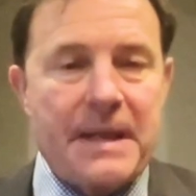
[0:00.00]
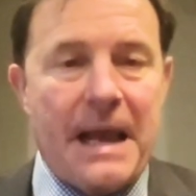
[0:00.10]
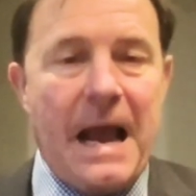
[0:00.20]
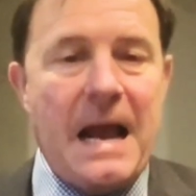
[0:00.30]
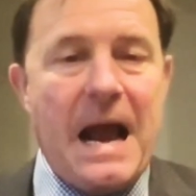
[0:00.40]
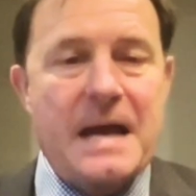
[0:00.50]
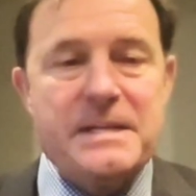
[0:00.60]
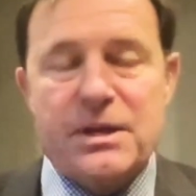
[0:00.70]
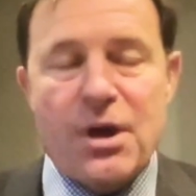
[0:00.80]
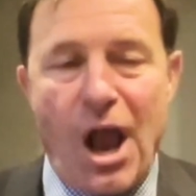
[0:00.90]

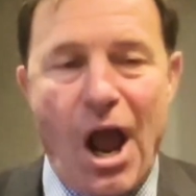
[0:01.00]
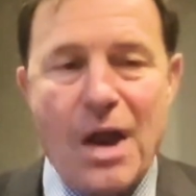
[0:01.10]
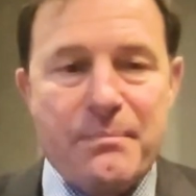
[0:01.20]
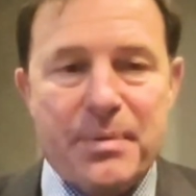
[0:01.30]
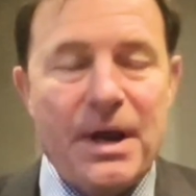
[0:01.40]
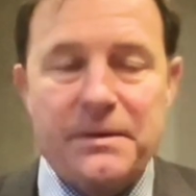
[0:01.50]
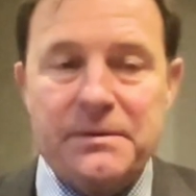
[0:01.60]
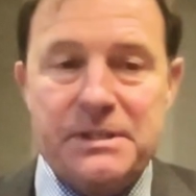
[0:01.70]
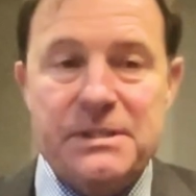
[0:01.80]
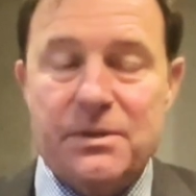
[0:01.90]
And
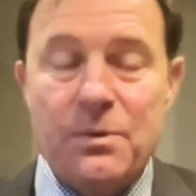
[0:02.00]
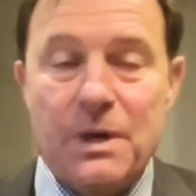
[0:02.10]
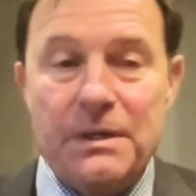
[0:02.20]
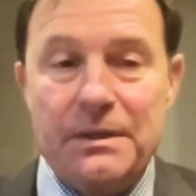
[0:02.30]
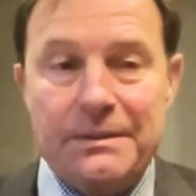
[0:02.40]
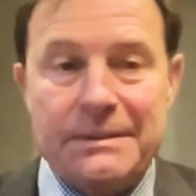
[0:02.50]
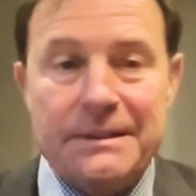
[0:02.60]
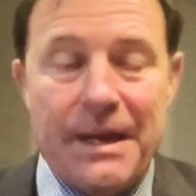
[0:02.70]
unbeknownst to the world,